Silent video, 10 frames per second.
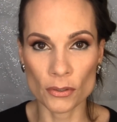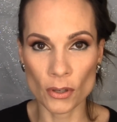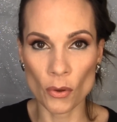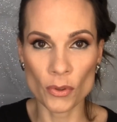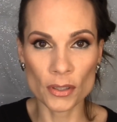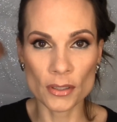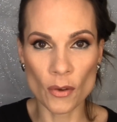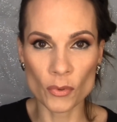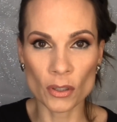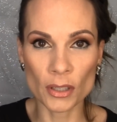So this
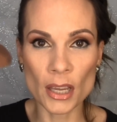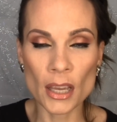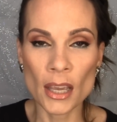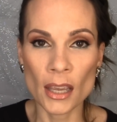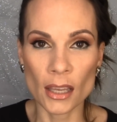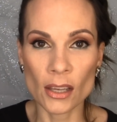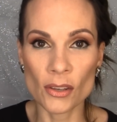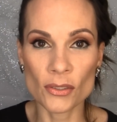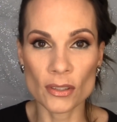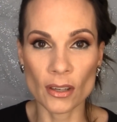definitely
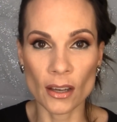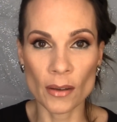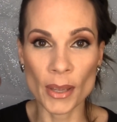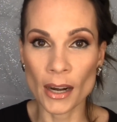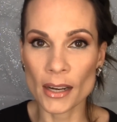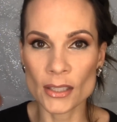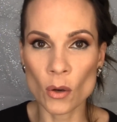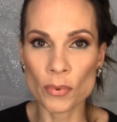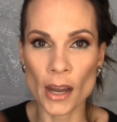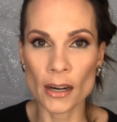is um, an
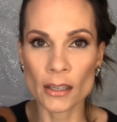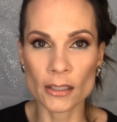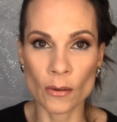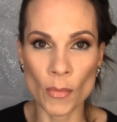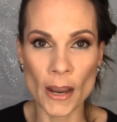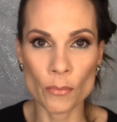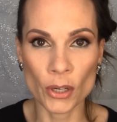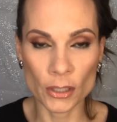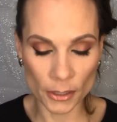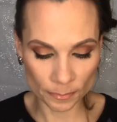ideal product in my
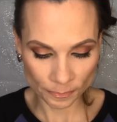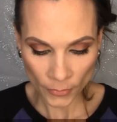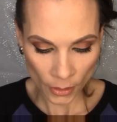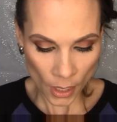opinion.